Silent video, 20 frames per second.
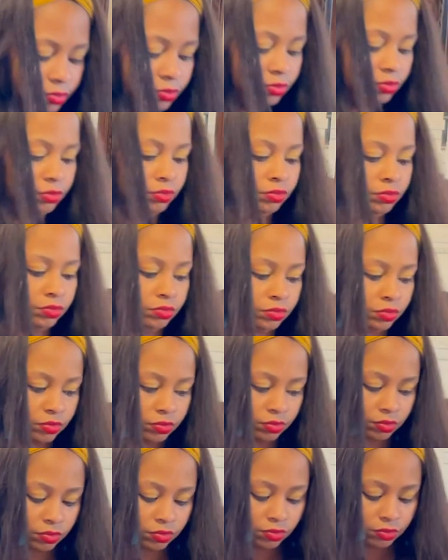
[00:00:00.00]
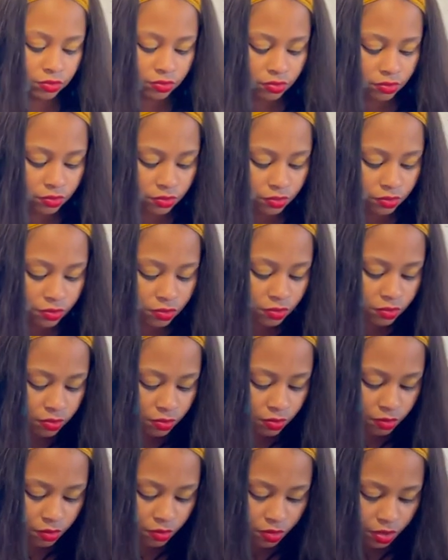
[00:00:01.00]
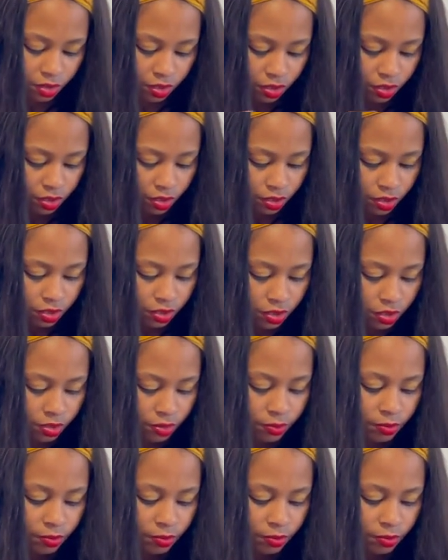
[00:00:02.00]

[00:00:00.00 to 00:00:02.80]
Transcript: Nobody speaks.